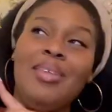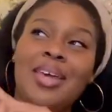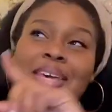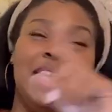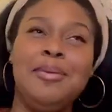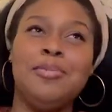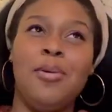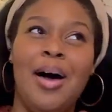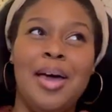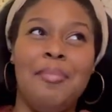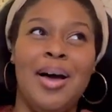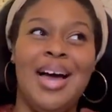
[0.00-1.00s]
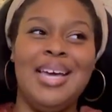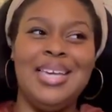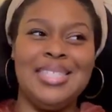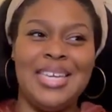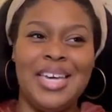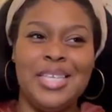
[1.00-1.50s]
He keeps walking by and he
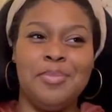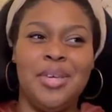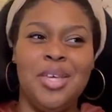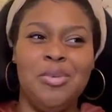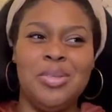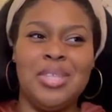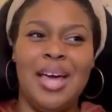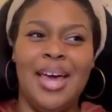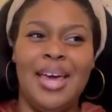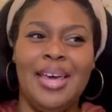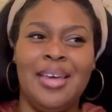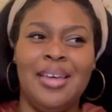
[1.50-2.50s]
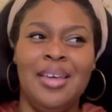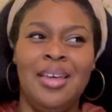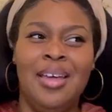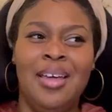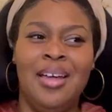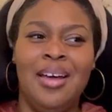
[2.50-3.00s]
texts me. He was like,
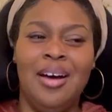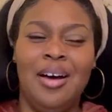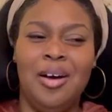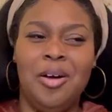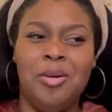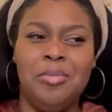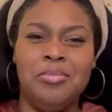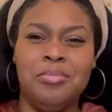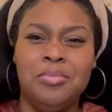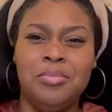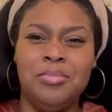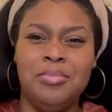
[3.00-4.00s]
um,